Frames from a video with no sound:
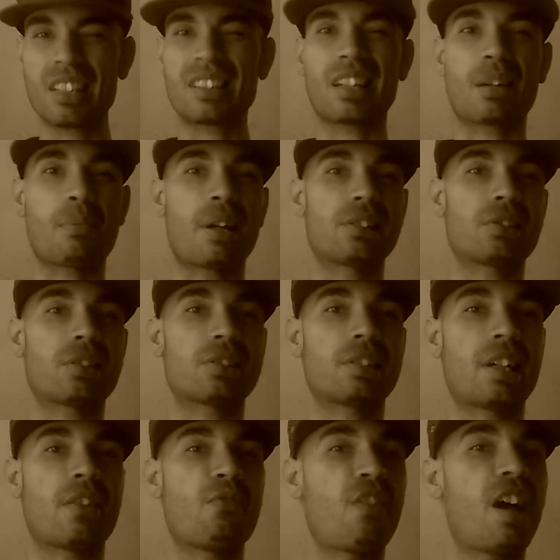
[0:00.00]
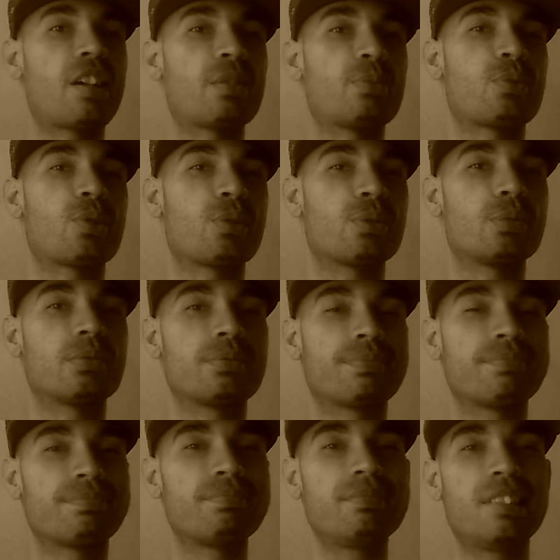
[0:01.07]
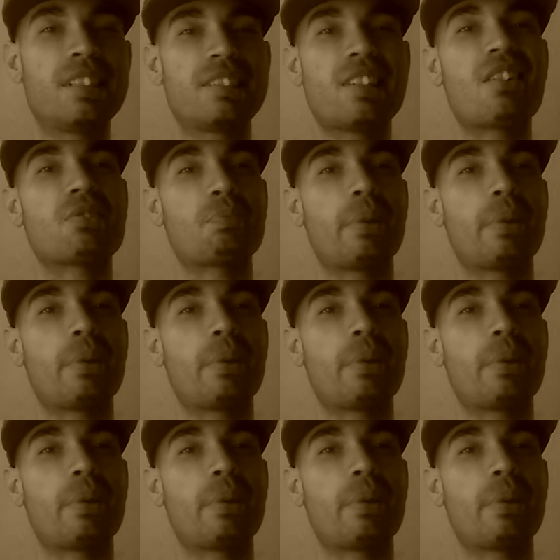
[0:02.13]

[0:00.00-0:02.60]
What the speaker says: think I'm going to start saying Volume 2. It sounds